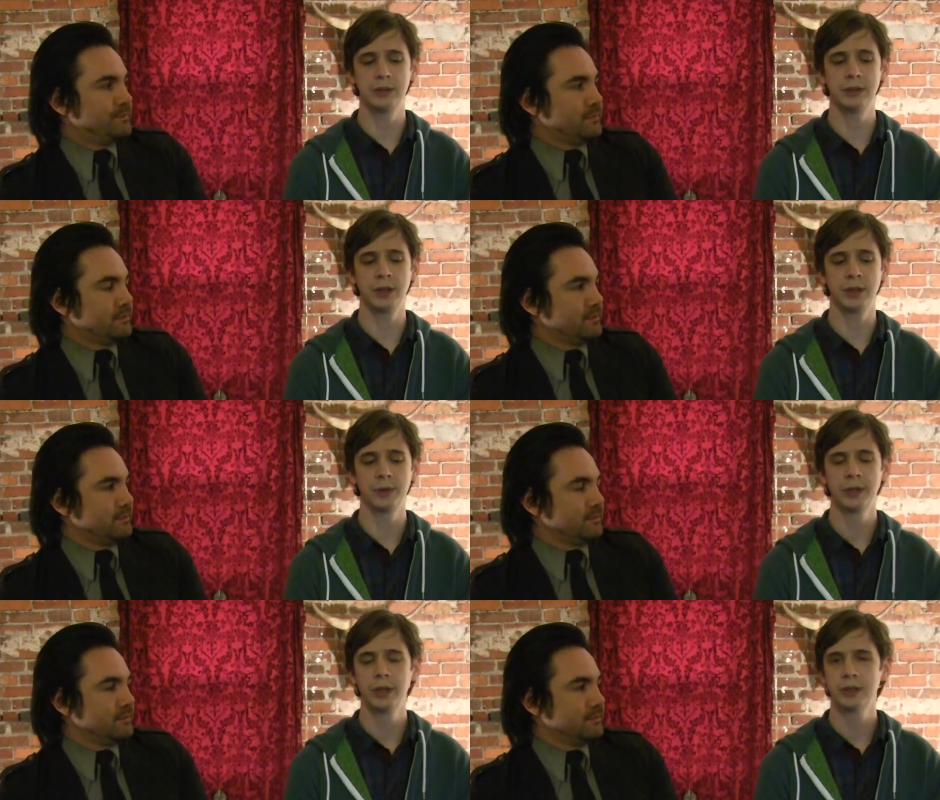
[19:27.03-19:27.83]
Speaker 1: you
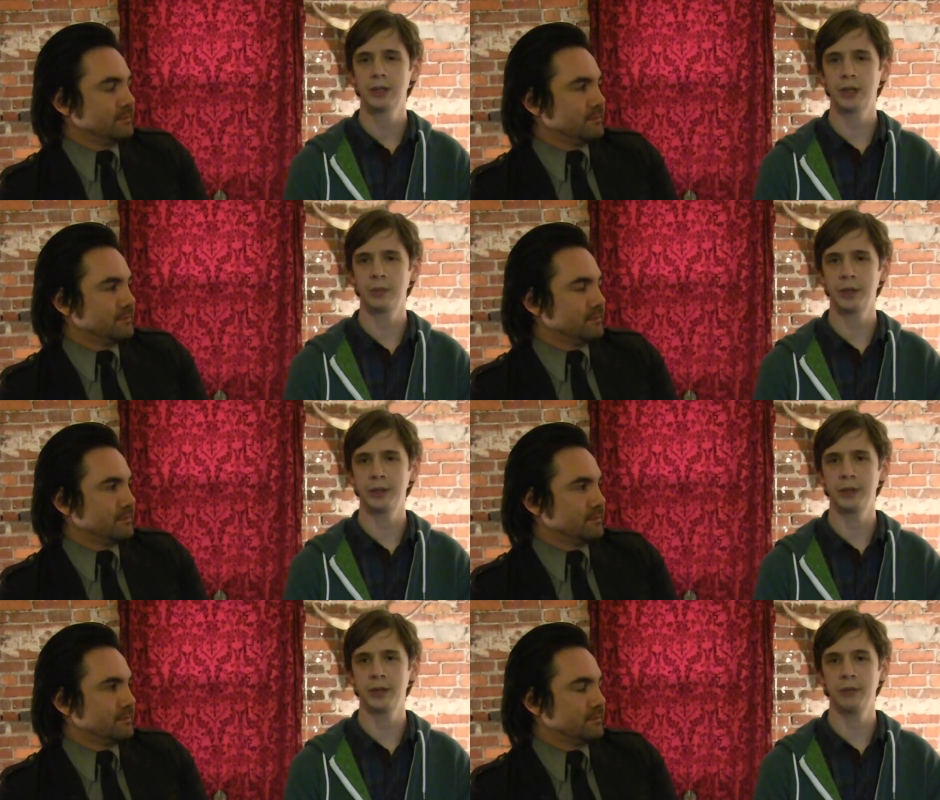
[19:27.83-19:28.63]
know, talk
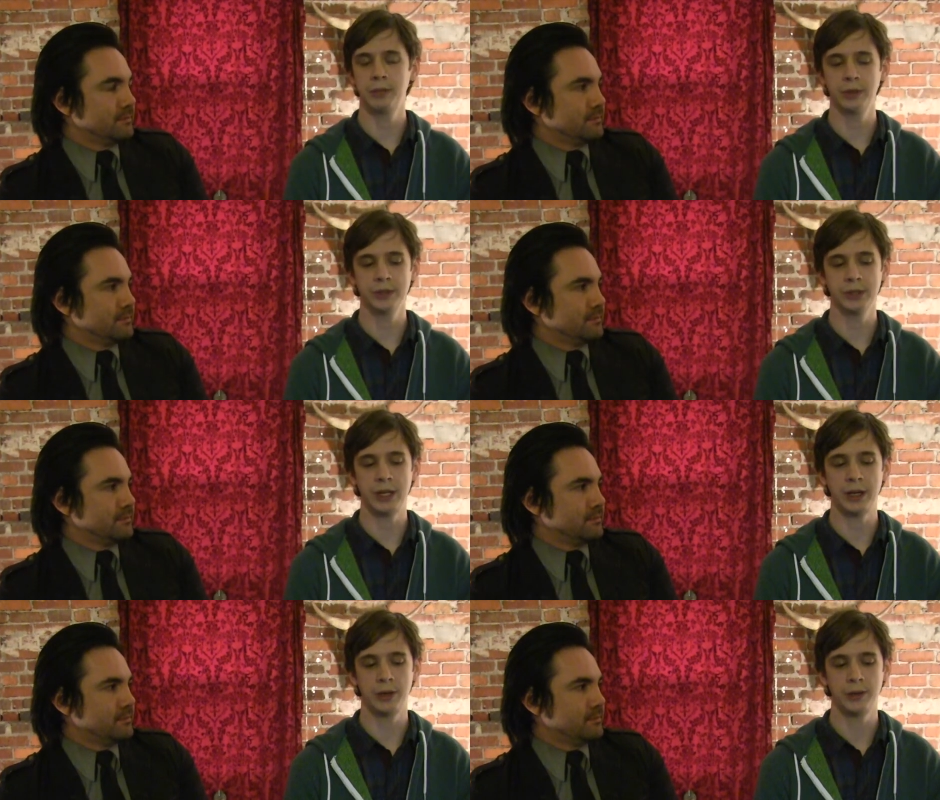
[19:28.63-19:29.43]
about their numbers
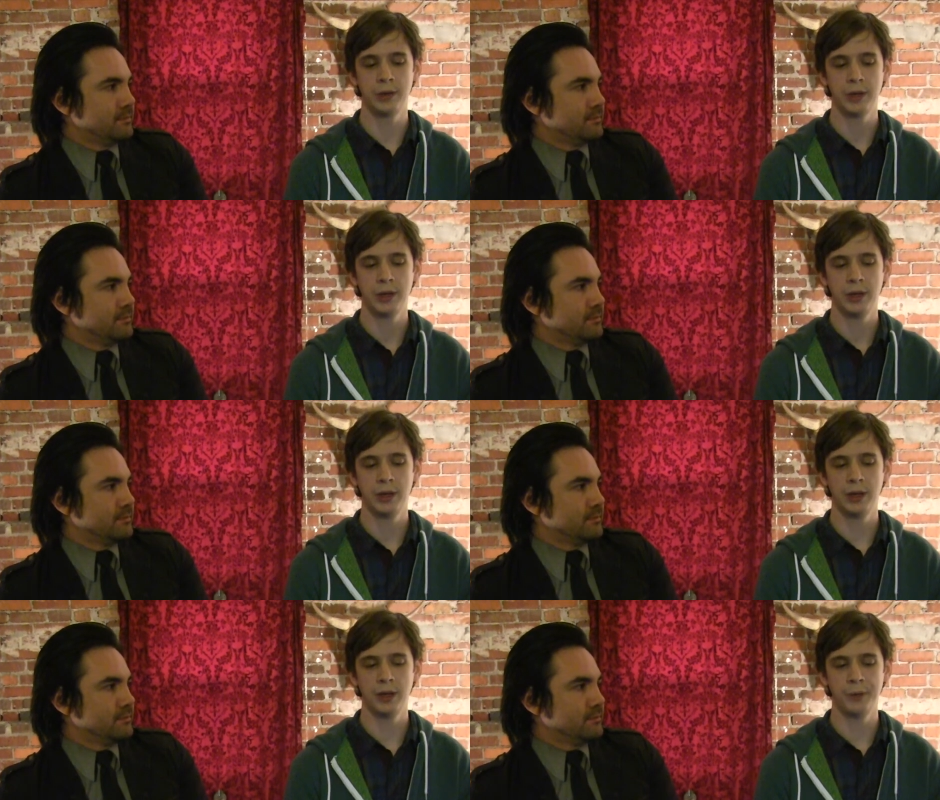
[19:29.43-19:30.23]
and how
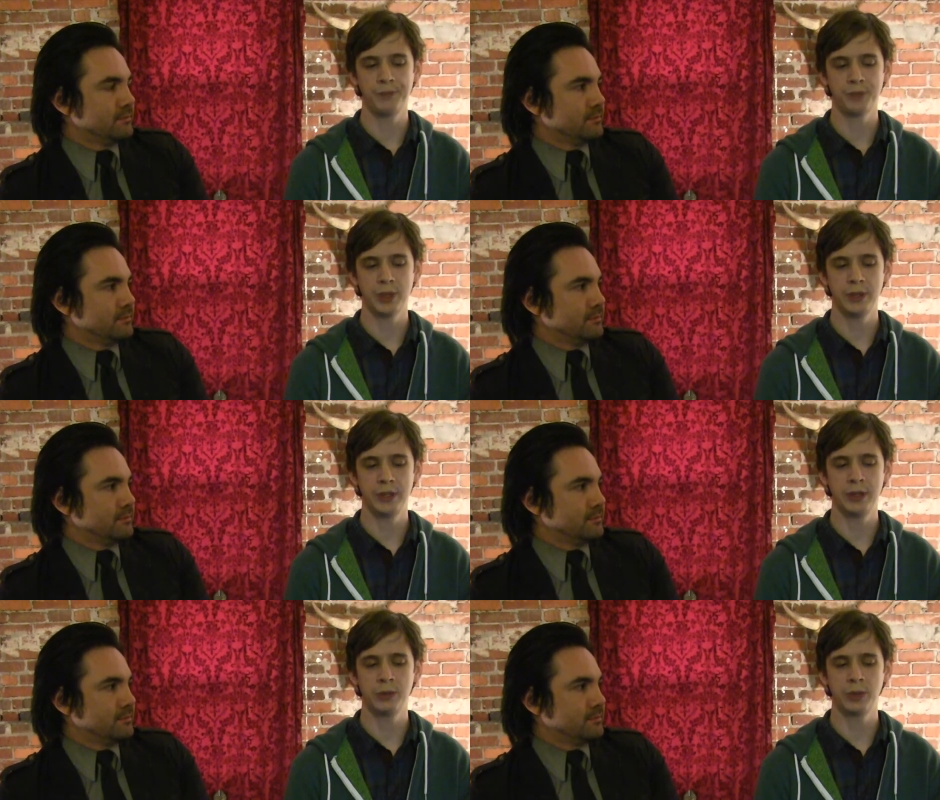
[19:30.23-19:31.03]
um,
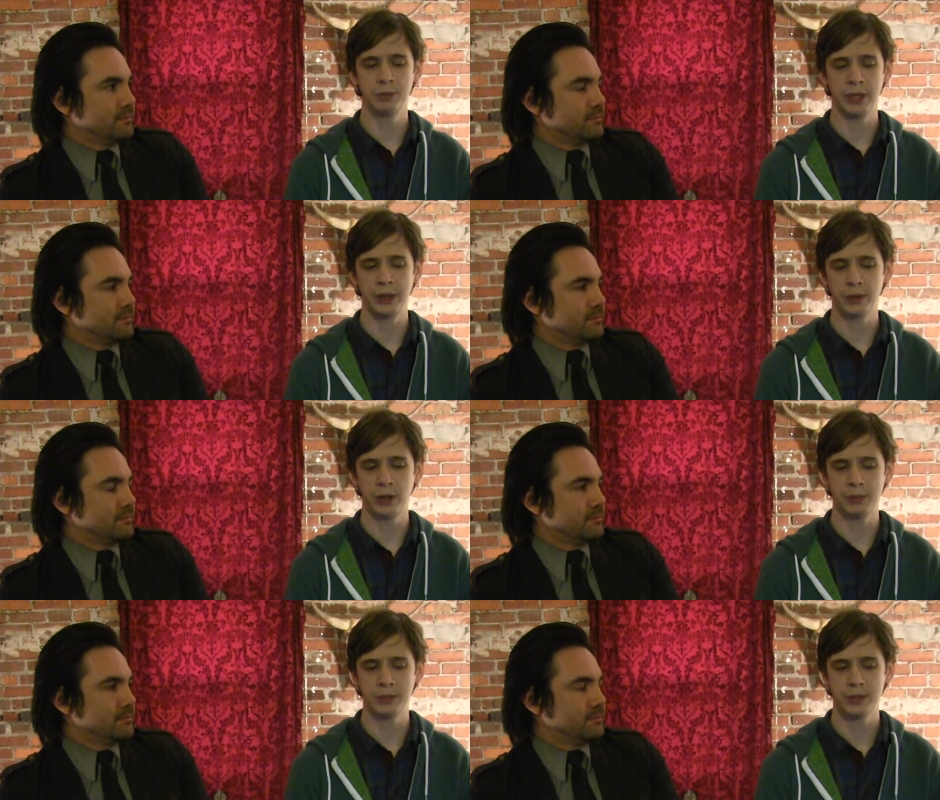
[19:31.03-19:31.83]
they went
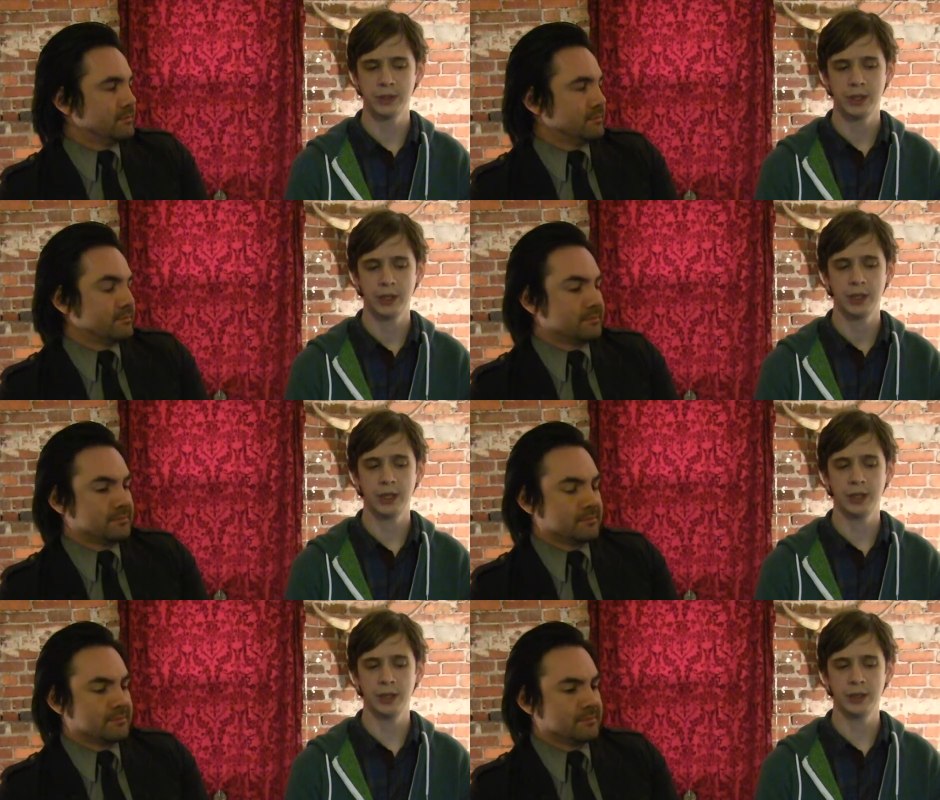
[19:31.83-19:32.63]
bankrupt.
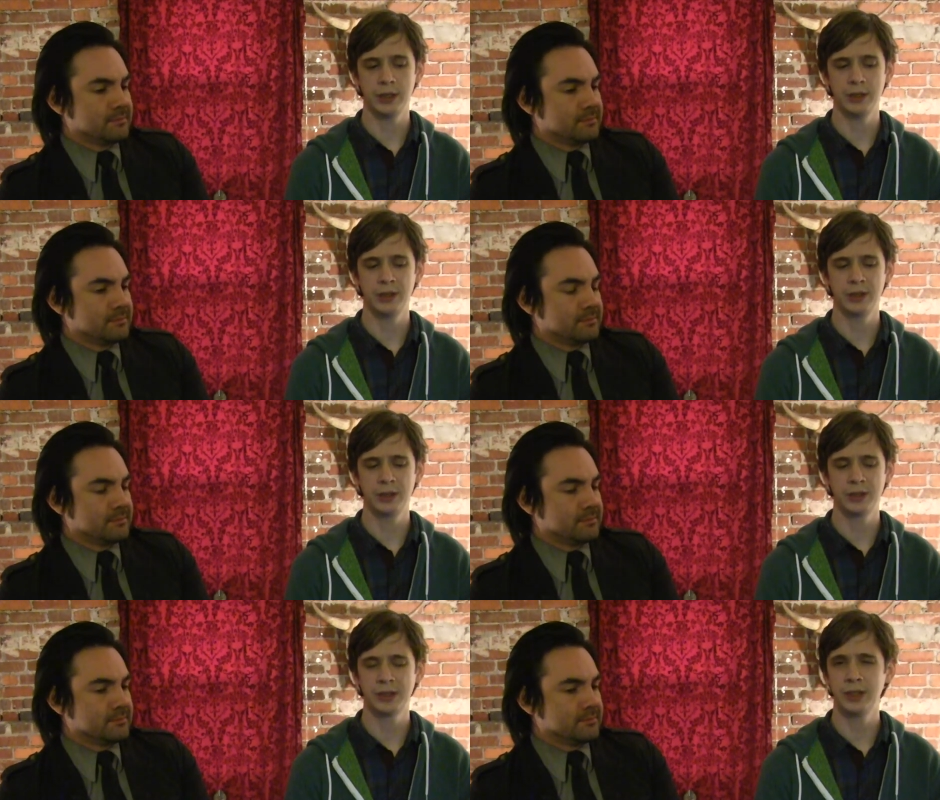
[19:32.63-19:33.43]
Uh,
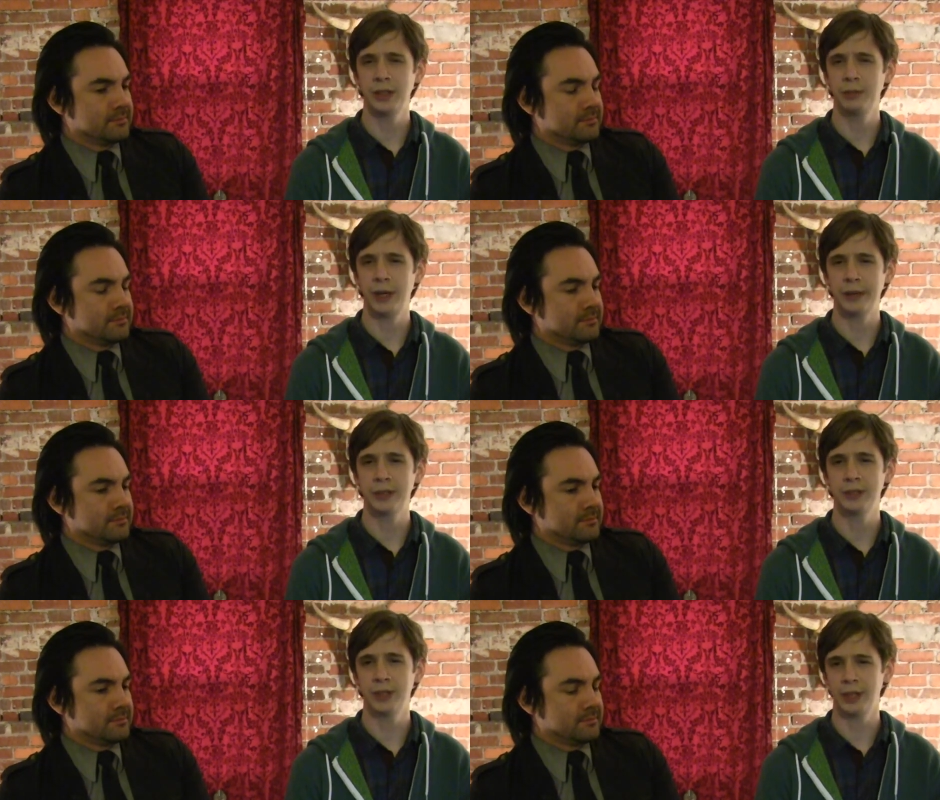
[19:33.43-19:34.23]
they're a city
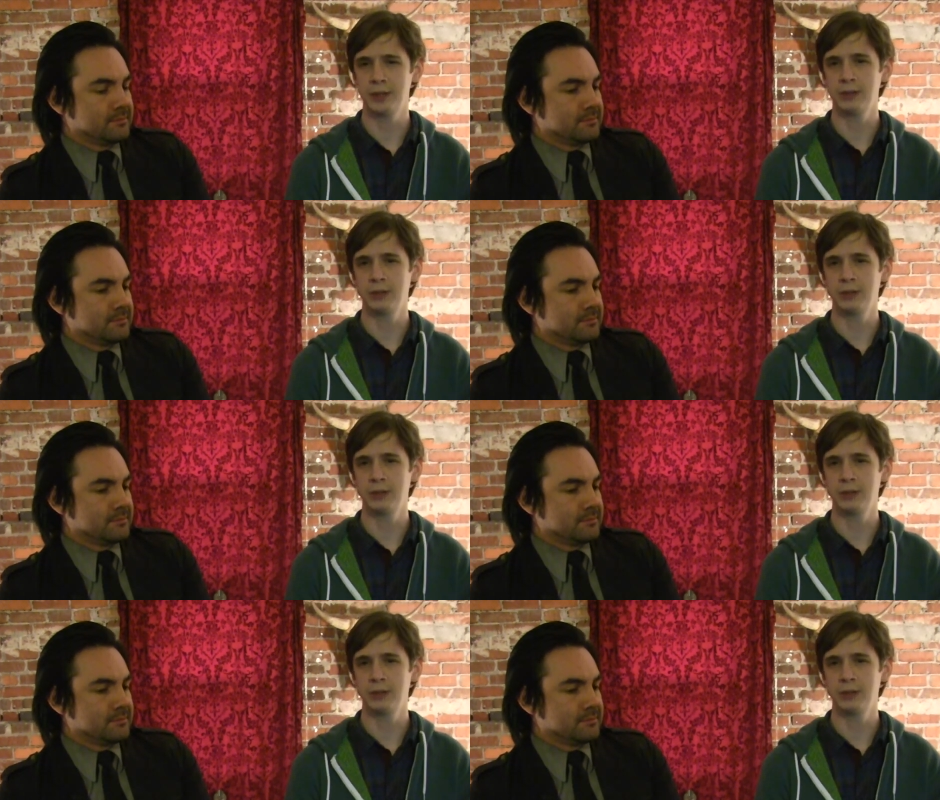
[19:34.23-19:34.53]
about the size